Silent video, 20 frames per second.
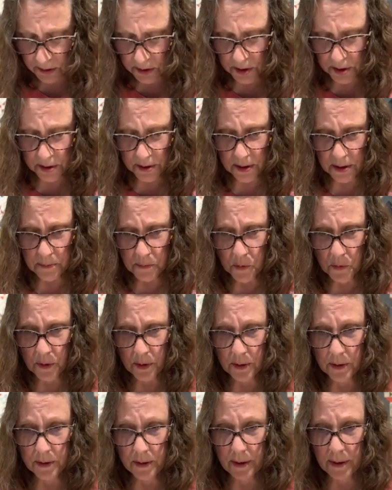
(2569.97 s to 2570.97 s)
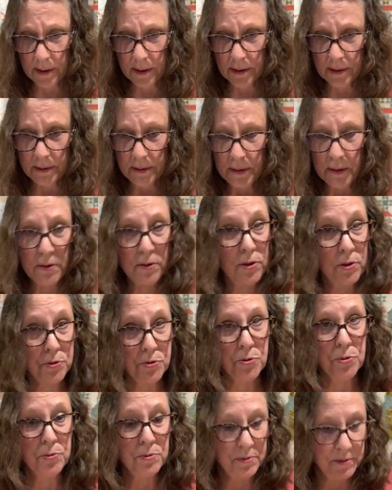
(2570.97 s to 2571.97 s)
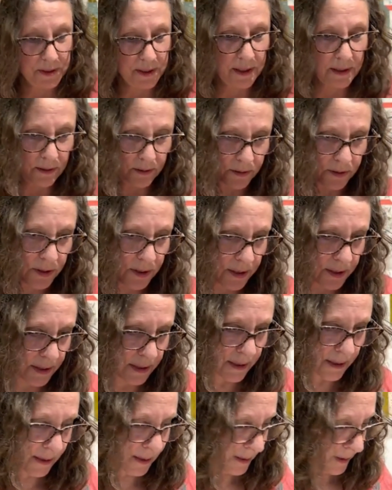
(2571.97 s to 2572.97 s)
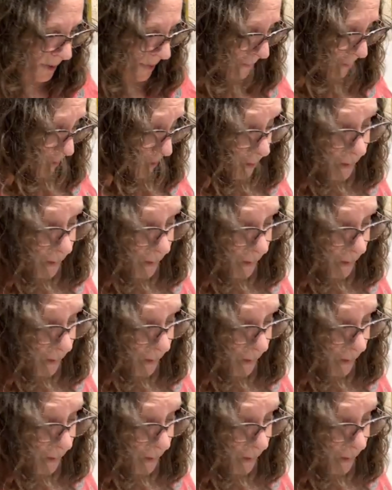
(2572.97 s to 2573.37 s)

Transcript: to the more neutral colors. I